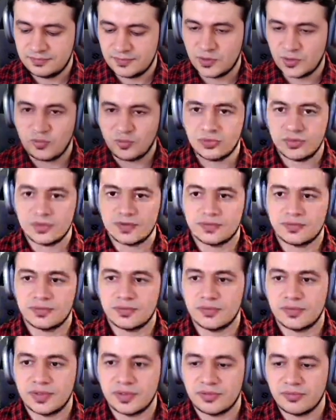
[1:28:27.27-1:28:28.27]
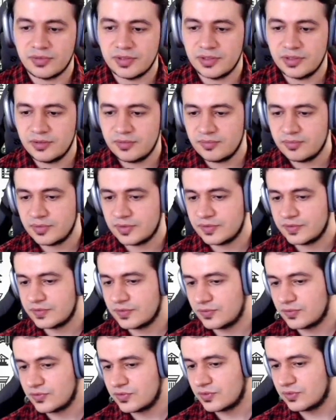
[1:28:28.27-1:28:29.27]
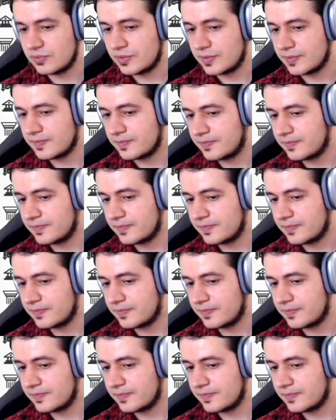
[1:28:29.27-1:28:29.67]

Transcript: Oh, it's already running, but it's not showing.